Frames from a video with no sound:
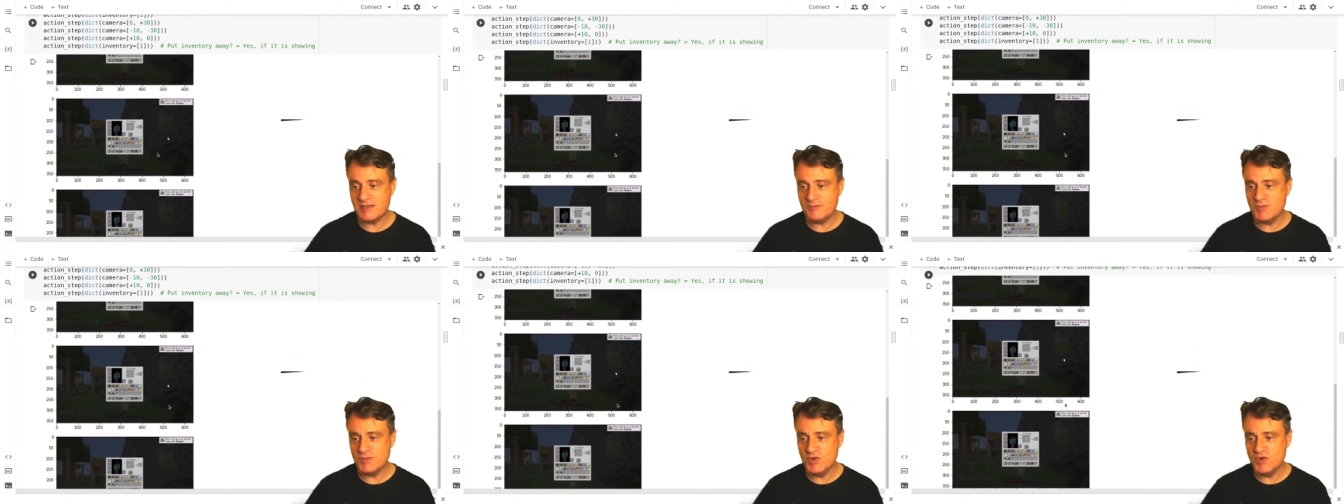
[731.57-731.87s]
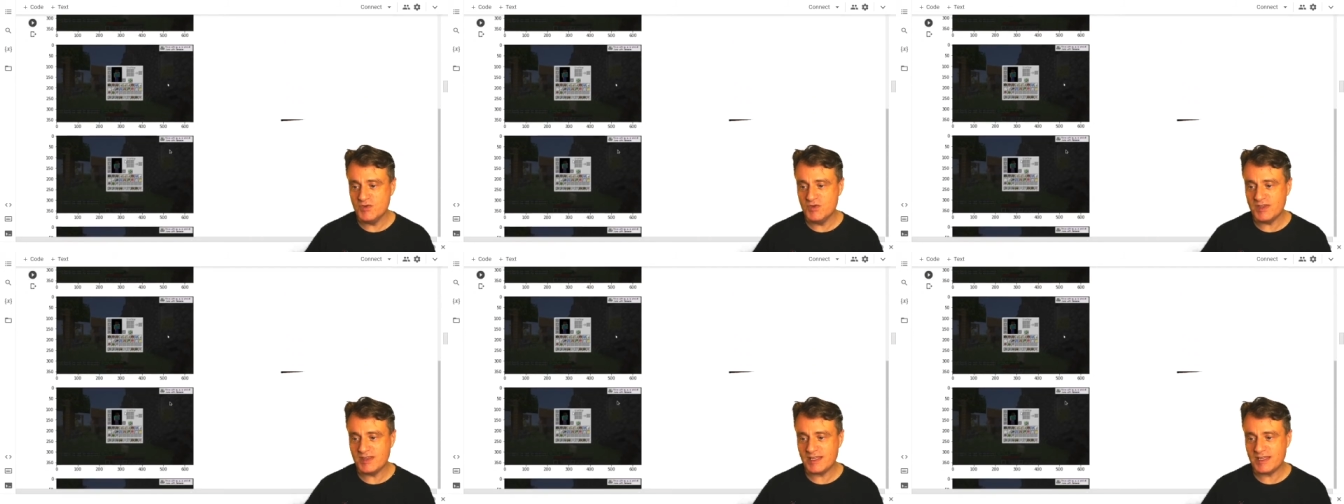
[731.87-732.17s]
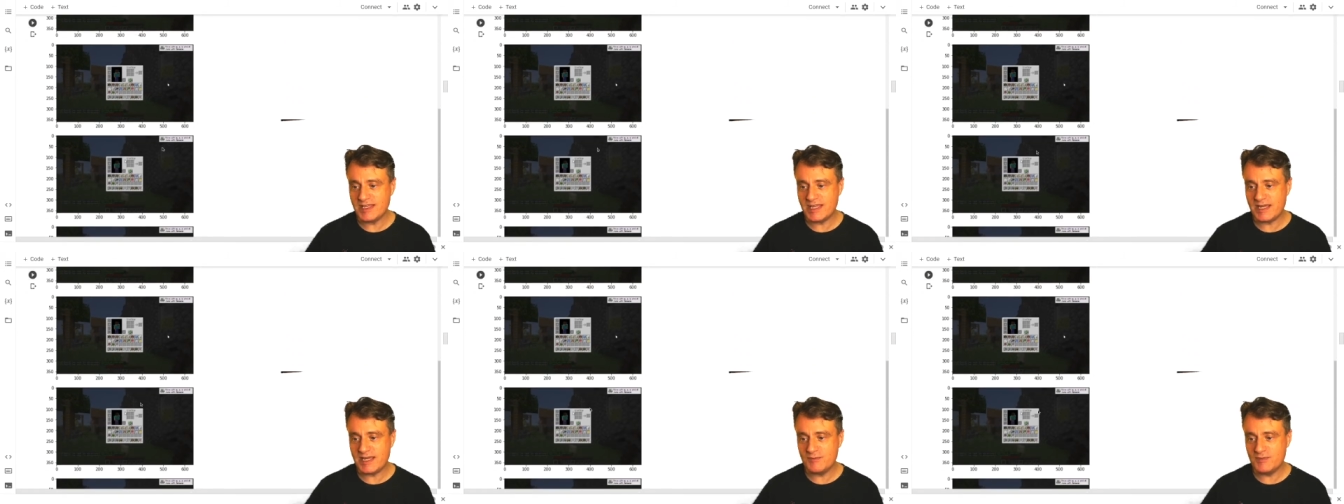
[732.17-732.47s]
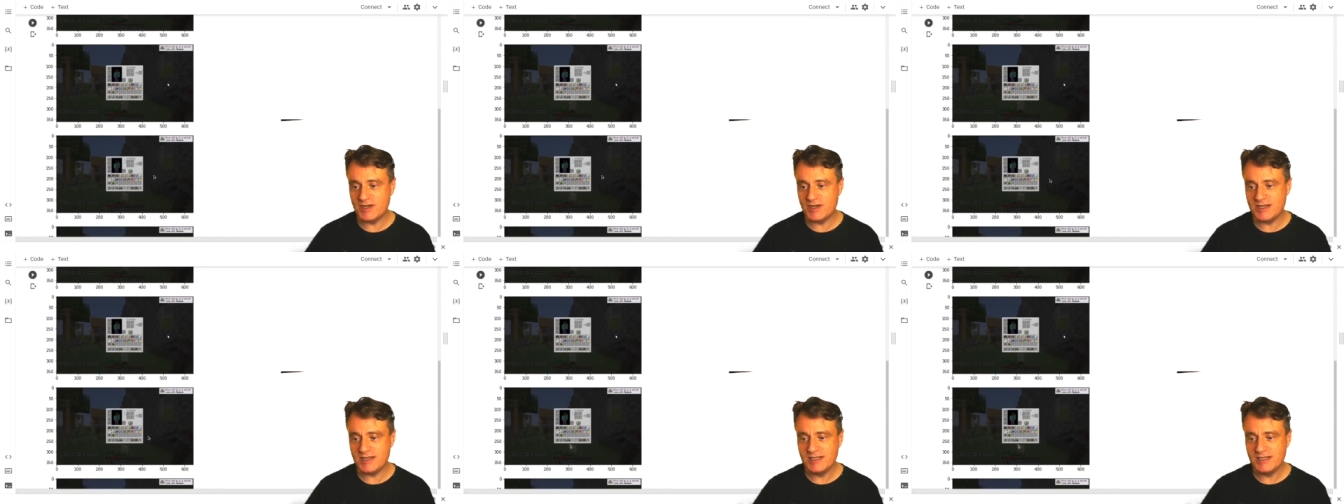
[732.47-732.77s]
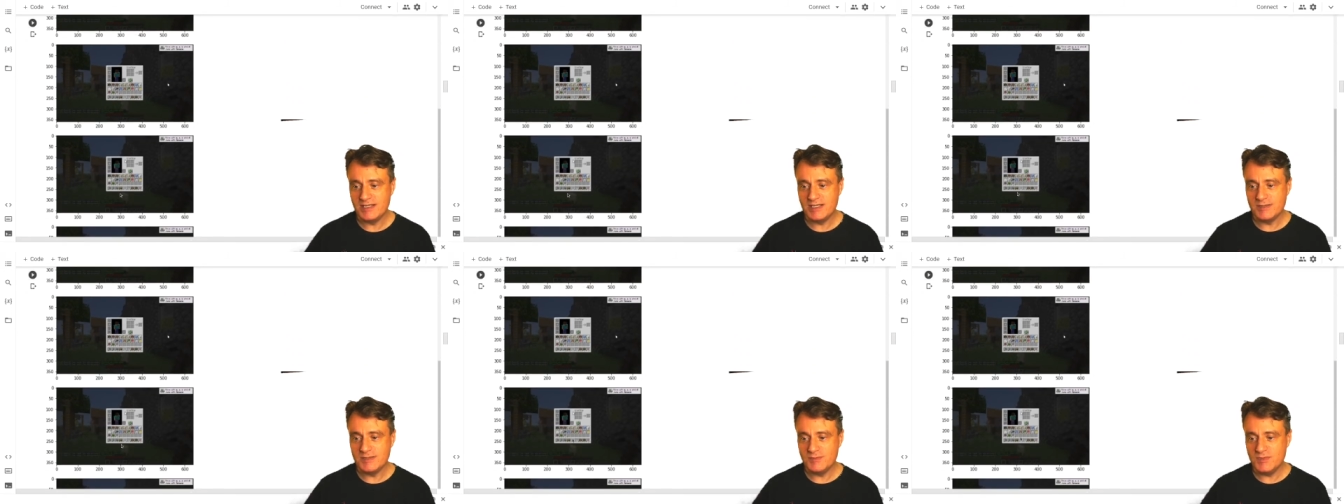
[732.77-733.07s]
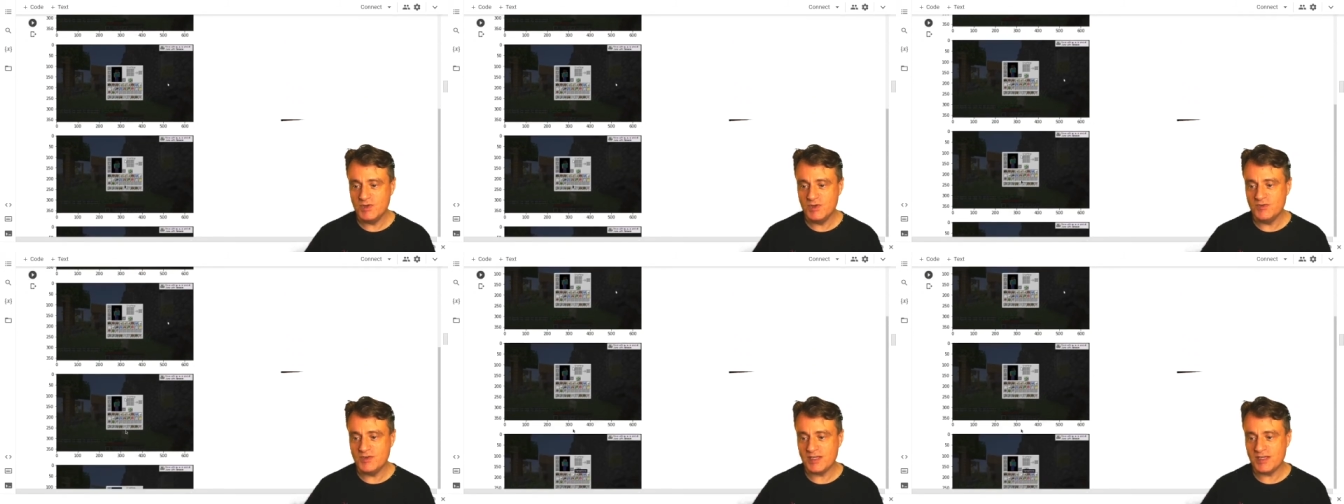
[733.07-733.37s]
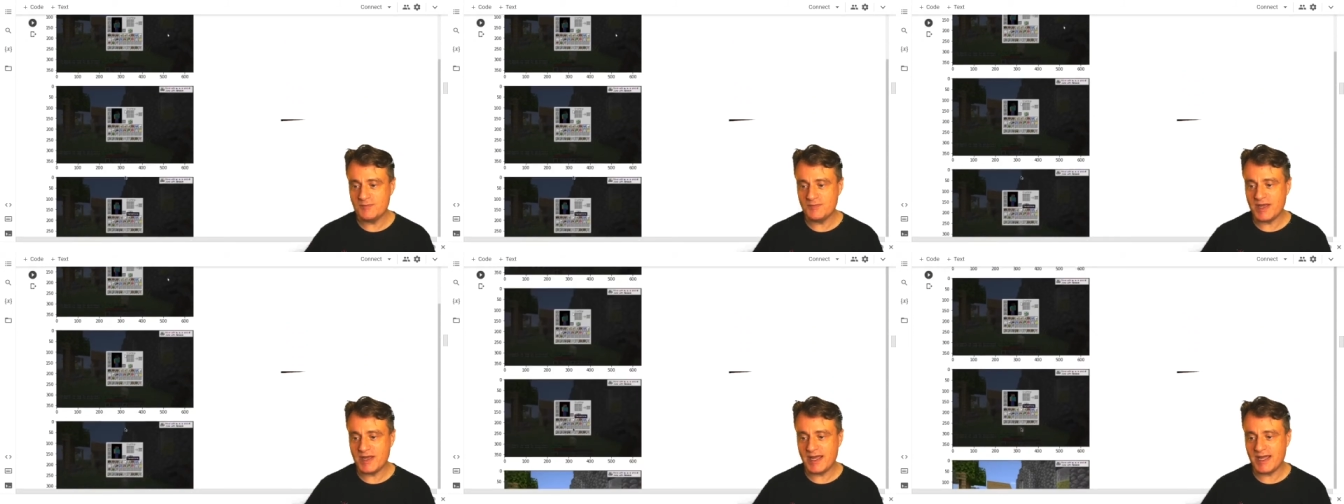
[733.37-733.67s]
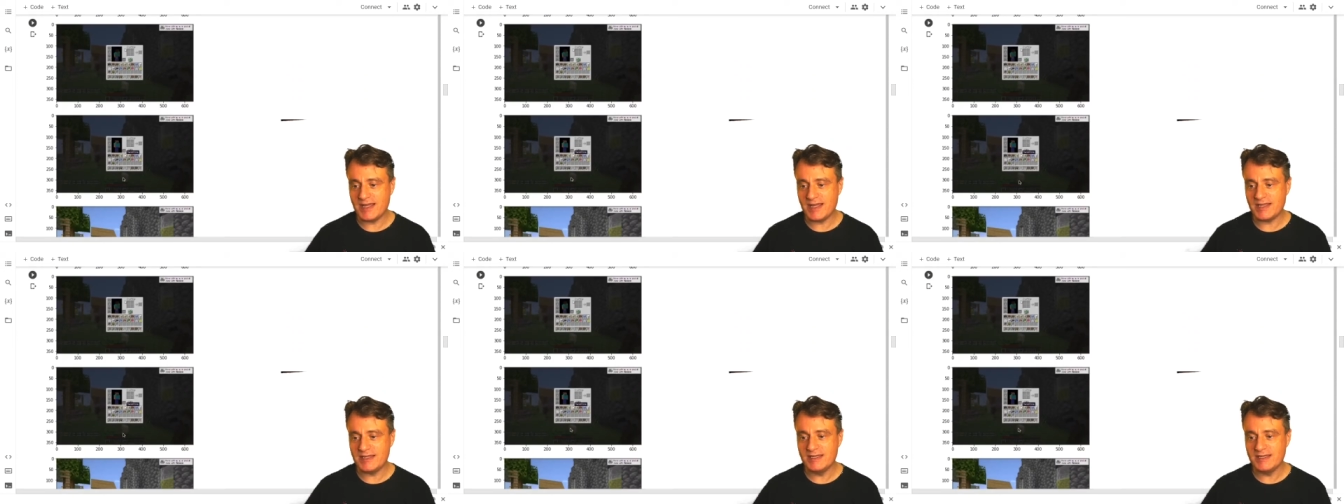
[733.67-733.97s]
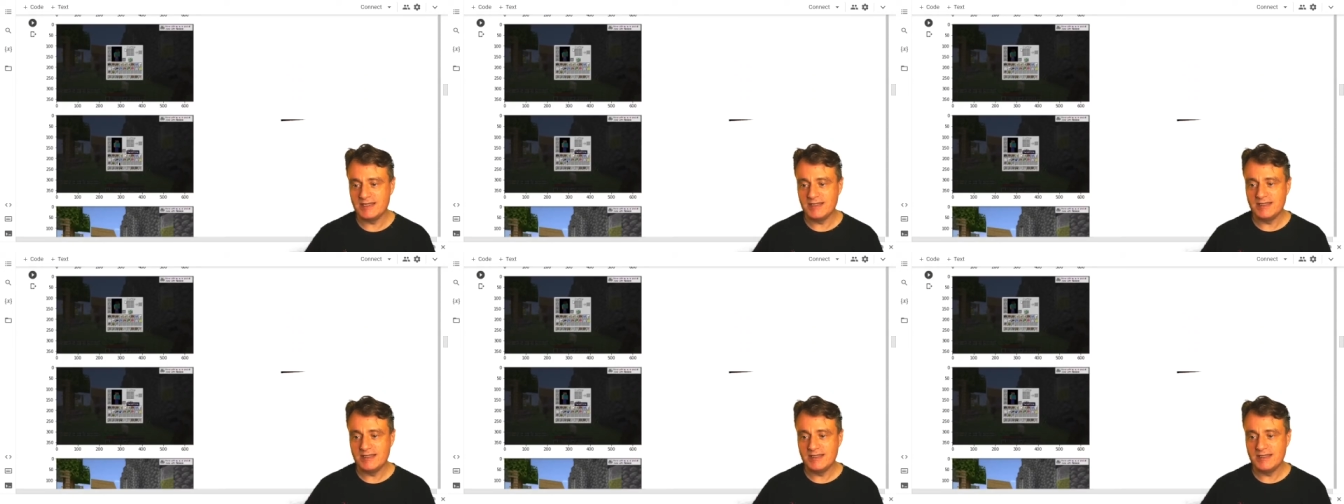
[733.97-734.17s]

moving the camera, moving it back,